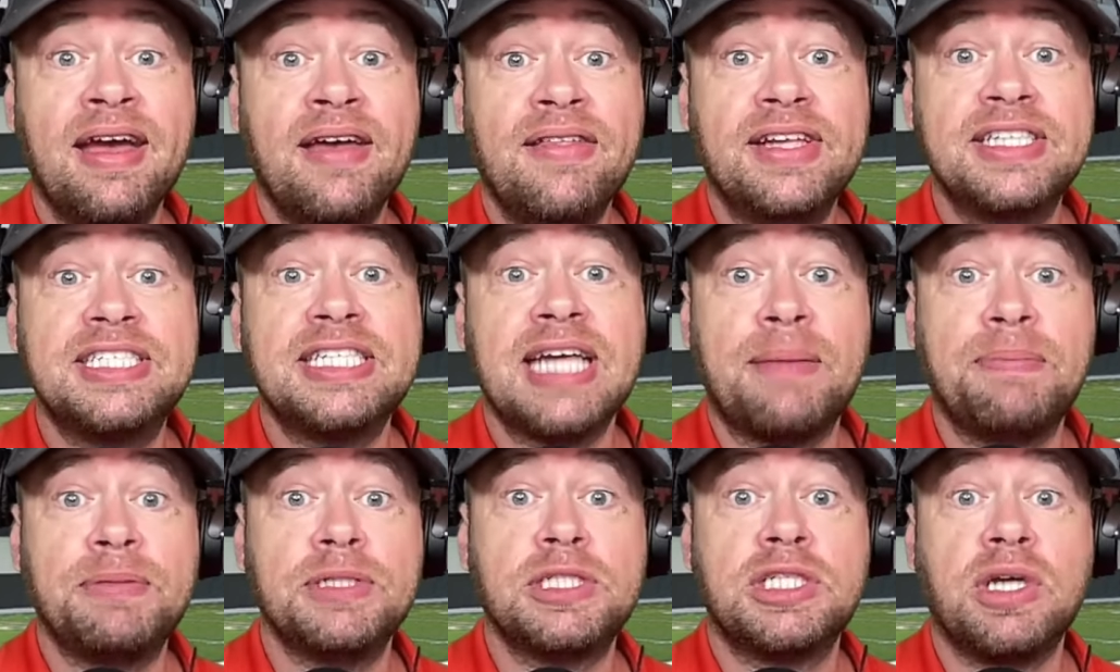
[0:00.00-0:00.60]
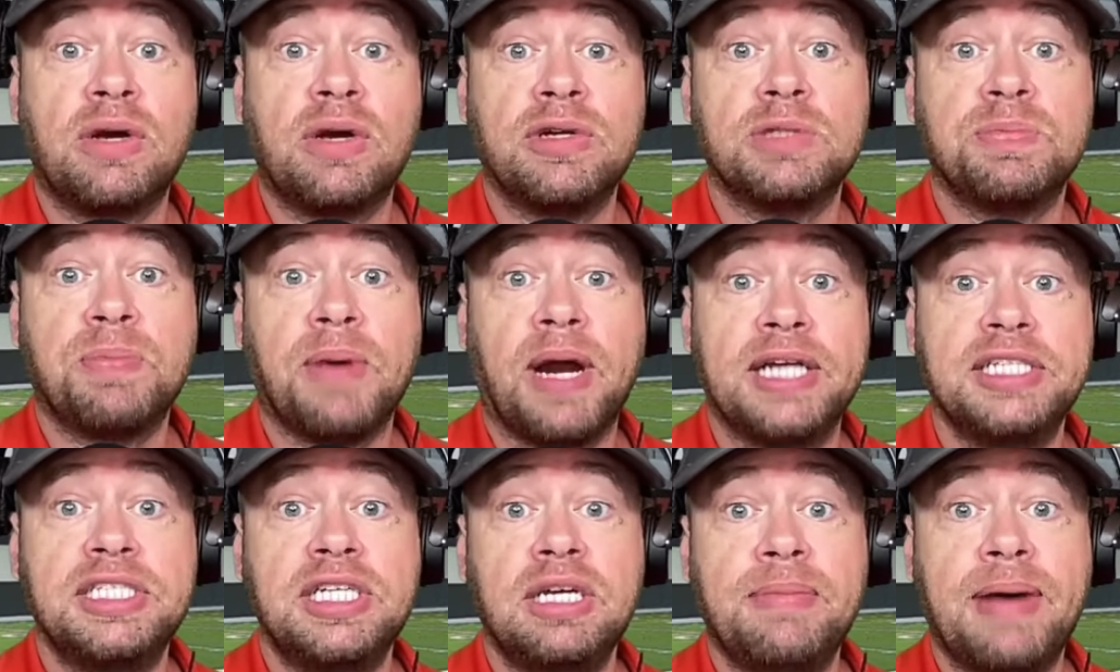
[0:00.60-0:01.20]
This episode is
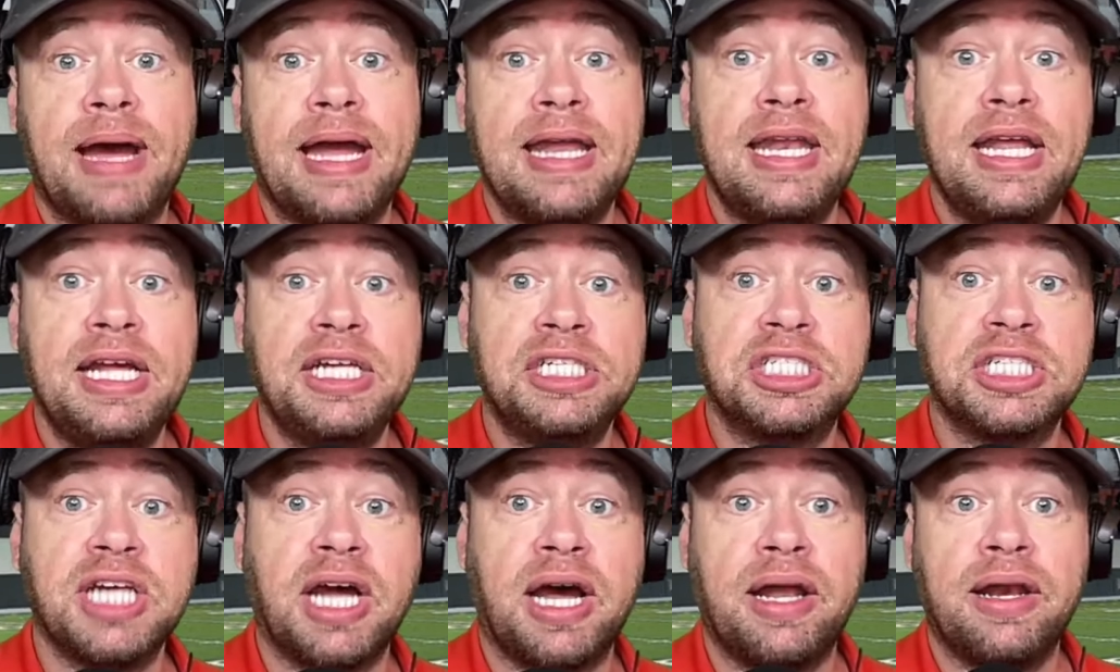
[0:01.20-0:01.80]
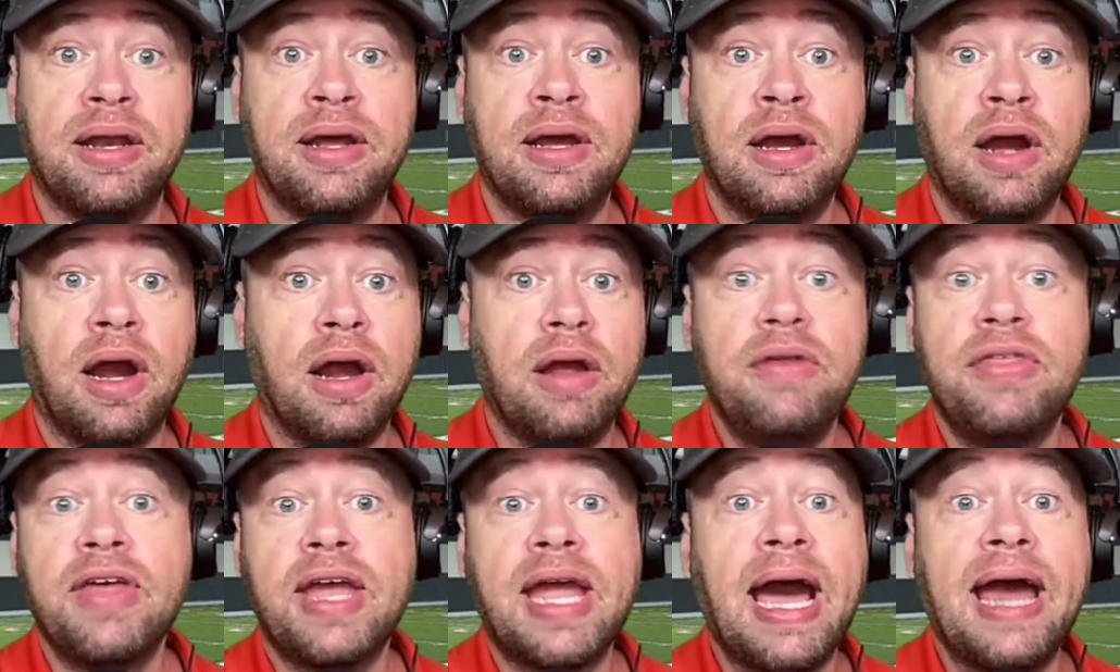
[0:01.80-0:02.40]
brought to you by Nissan. Are
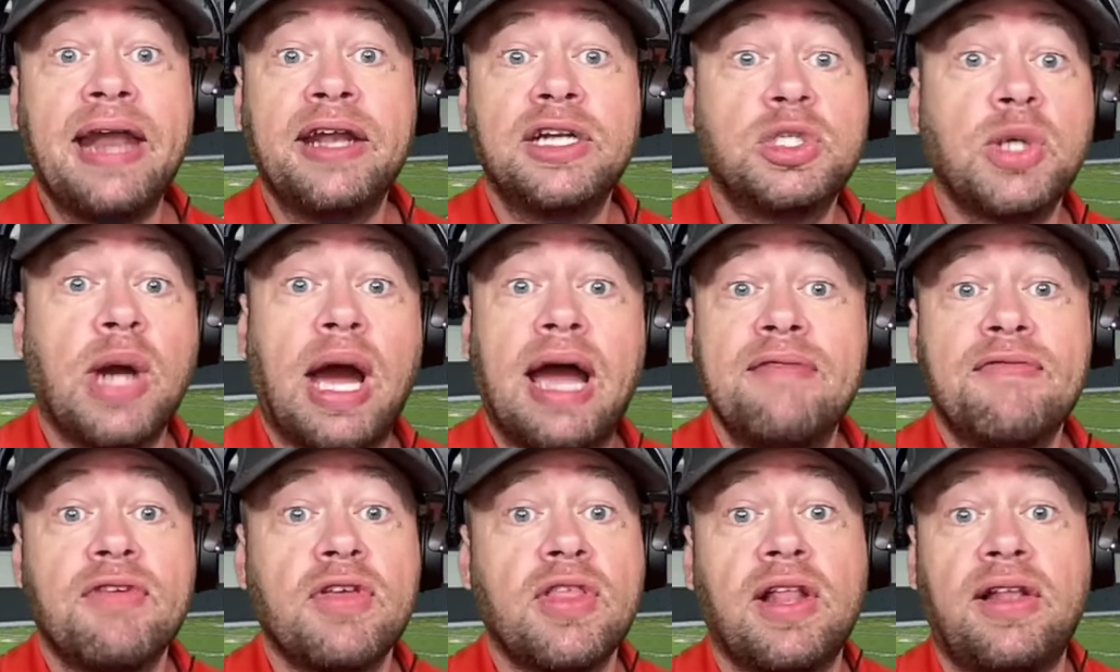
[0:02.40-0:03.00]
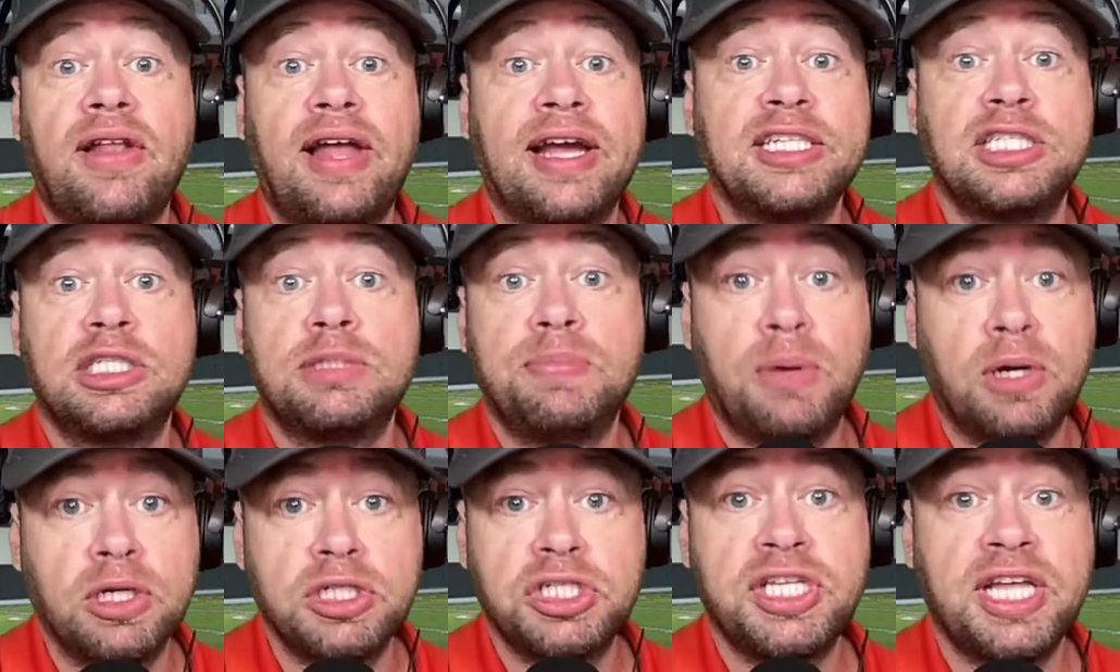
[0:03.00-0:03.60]
you the kind of driver that likes
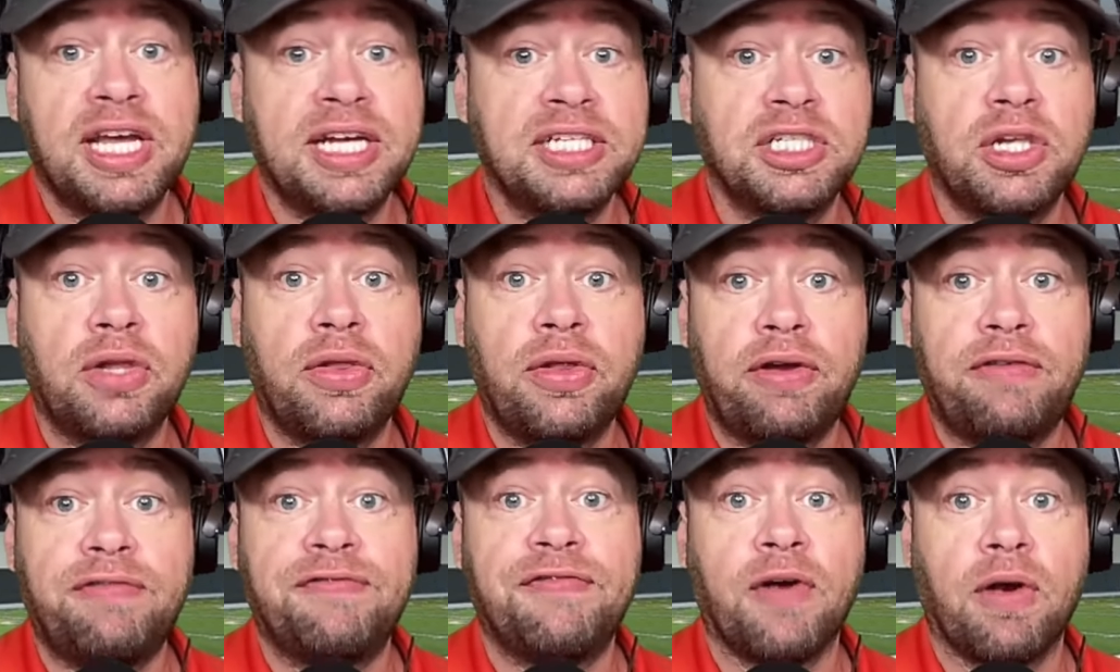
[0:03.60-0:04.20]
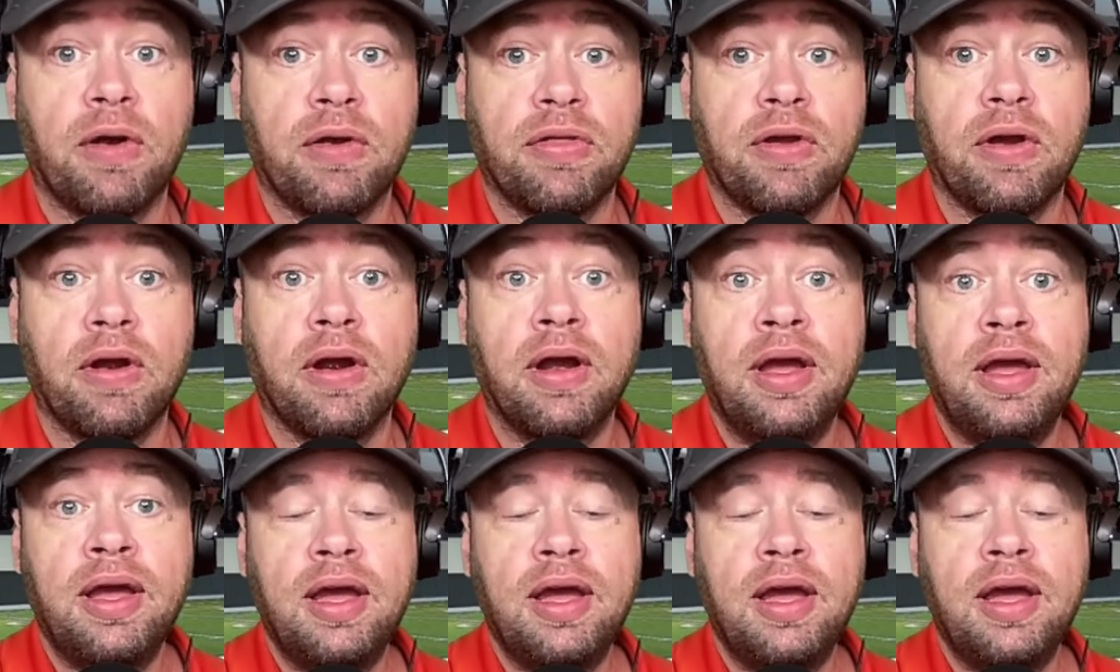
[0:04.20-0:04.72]
to push things a little further?